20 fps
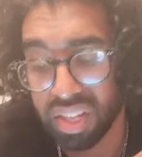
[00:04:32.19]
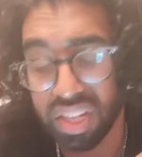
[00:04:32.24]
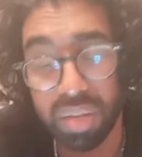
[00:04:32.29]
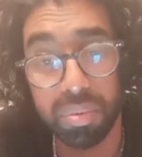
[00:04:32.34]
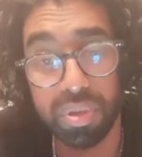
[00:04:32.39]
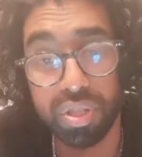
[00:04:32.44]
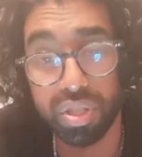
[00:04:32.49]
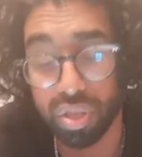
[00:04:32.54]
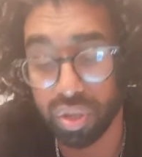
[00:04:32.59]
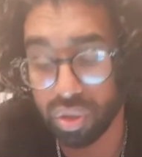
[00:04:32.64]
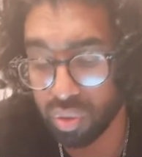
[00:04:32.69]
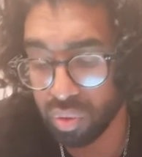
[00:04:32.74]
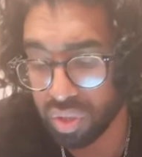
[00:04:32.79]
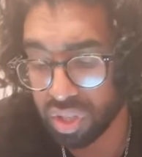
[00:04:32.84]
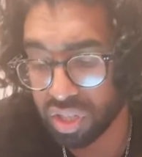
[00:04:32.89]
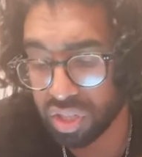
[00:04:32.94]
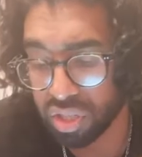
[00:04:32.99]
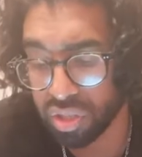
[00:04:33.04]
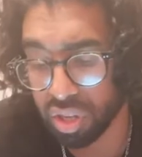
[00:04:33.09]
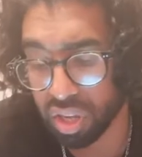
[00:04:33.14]
Number two,
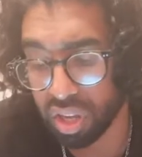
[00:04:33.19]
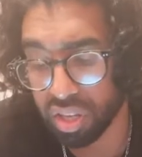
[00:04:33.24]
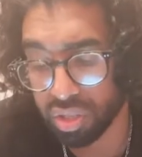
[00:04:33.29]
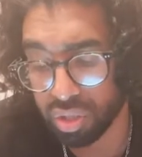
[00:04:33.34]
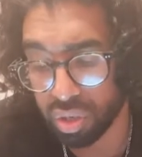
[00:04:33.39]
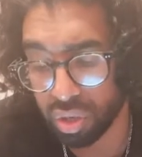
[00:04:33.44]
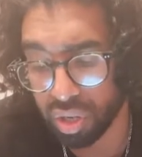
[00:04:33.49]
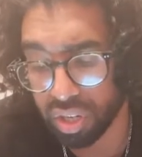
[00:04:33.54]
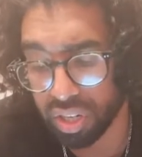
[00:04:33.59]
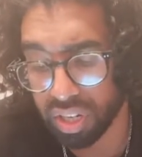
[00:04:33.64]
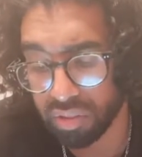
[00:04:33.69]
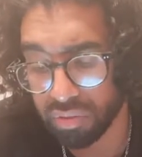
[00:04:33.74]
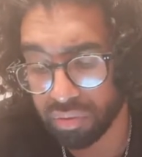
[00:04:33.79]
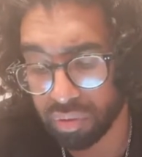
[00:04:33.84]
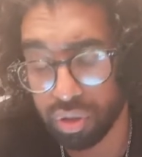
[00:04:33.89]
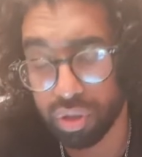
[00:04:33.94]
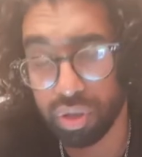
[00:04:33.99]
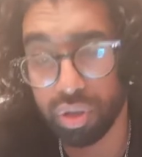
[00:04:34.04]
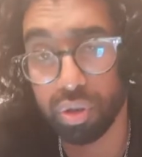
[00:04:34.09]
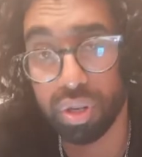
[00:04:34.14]
the star is hot enough
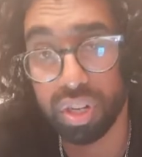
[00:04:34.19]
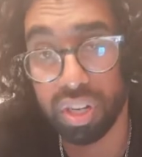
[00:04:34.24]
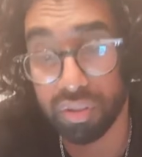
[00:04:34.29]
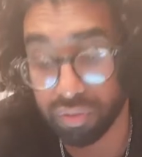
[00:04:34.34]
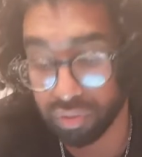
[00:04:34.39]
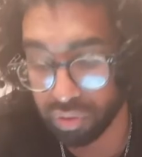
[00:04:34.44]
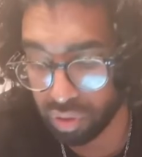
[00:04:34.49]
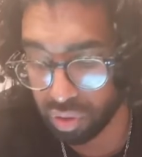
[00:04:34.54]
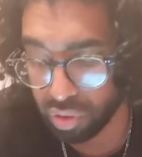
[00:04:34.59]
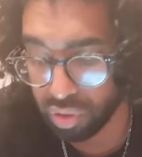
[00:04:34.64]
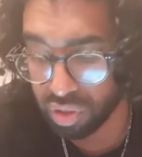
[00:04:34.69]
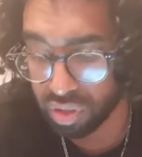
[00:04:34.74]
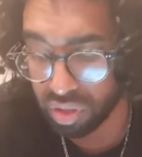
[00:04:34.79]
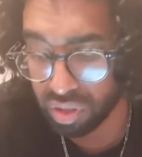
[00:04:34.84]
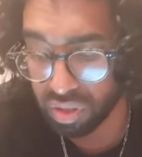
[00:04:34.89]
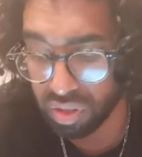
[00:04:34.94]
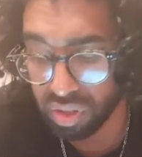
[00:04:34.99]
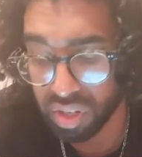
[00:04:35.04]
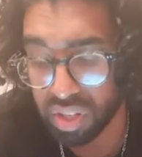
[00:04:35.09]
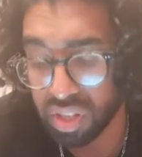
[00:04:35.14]
for nuclear
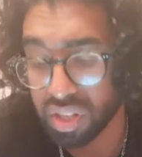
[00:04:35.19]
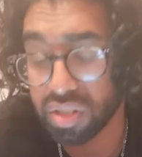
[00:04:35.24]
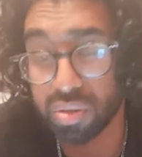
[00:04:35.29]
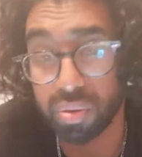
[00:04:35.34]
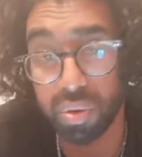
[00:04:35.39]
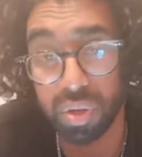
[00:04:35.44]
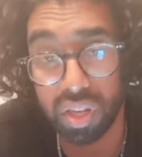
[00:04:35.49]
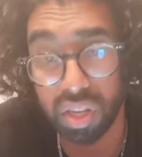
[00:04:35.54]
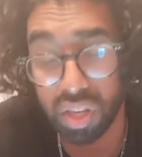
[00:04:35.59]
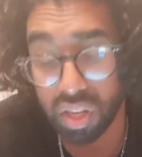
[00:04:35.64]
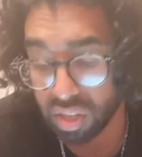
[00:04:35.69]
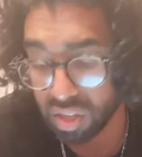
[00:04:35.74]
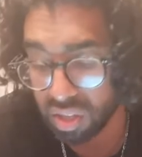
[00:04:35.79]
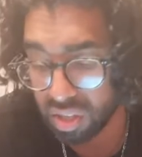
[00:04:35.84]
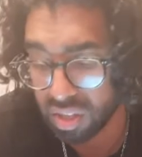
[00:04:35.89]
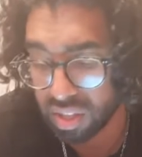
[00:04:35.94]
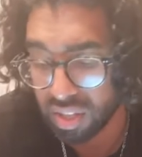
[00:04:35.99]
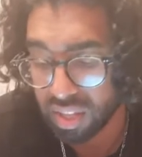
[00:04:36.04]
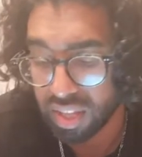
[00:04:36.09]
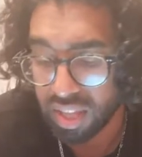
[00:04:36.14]
fusion to occur.
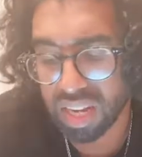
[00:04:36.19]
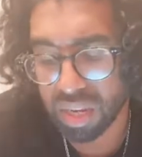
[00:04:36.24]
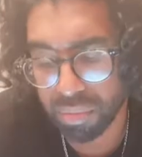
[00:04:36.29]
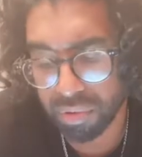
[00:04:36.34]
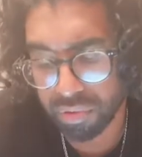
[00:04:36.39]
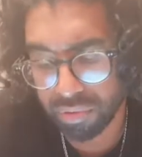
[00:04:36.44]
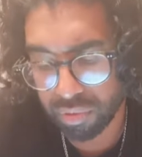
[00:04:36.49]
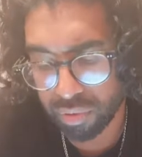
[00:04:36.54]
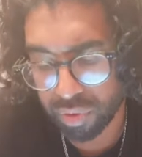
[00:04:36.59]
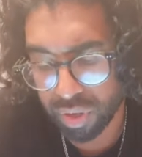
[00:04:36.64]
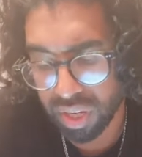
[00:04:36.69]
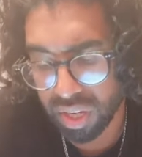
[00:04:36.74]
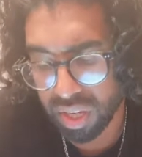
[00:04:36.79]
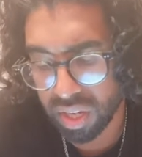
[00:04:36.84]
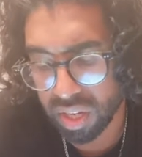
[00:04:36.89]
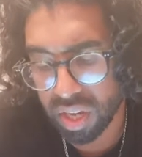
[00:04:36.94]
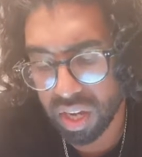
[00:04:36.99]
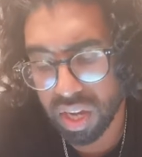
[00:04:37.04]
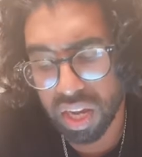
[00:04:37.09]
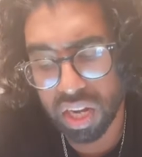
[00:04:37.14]
And number
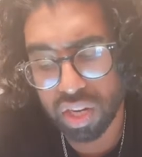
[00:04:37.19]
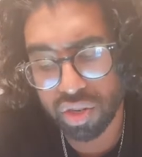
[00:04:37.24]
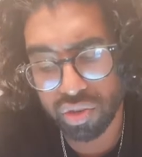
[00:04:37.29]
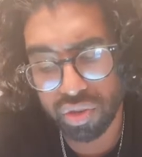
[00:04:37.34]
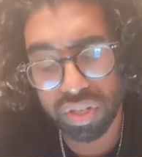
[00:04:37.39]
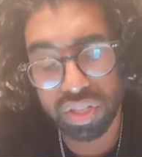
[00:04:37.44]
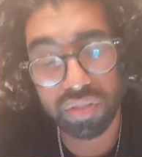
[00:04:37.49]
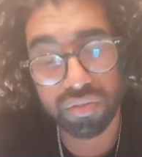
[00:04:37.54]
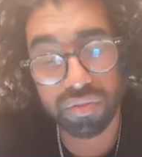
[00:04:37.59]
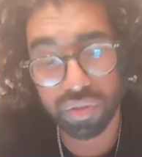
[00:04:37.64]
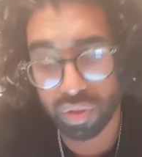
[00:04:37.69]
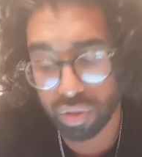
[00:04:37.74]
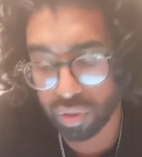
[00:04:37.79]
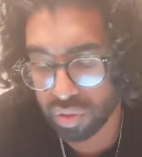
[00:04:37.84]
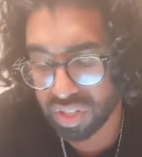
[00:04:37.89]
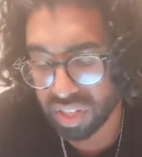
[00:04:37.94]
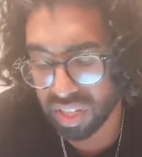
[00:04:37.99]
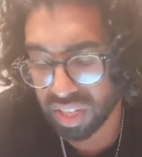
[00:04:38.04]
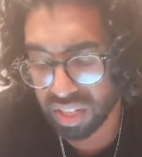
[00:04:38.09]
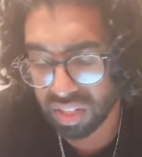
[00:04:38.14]
three, hydrogen is
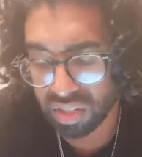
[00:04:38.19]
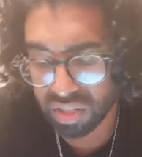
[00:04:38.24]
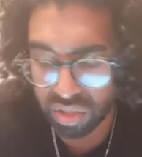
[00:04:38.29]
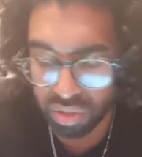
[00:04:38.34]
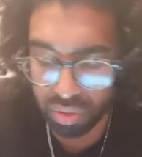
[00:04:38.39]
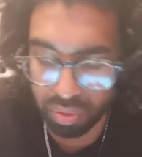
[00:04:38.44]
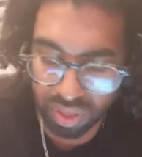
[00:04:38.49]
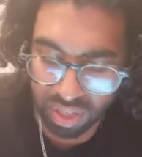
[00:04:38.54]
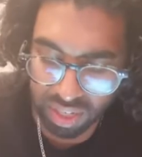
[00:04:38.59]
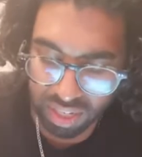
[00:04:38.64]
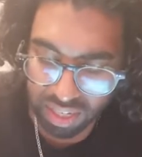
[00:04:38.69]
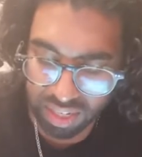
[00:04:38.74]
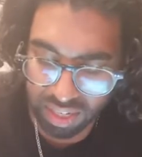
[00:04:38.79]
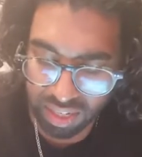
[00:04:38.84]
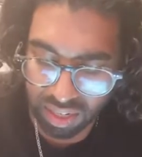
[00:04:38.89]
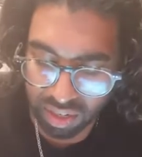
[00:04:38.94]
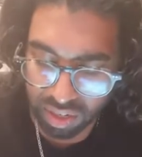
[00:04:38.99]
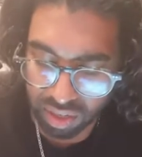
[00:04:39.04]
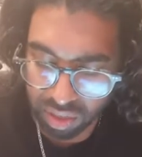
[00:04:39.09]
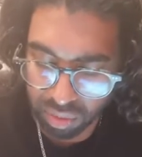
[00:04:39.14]
fused into
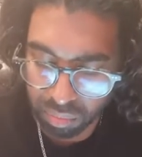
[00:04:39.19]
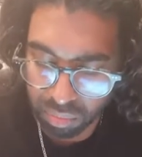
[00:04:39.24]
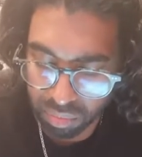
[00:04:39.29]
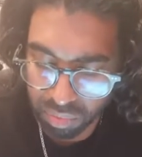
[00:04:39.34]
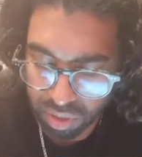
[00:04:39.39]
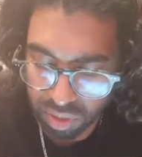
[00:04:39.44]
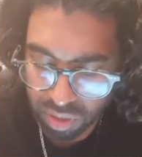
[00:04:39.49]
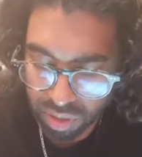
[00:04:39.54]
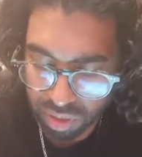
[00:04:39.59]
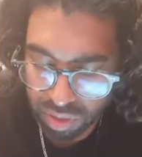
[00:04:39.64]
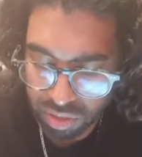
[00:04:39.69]
helium.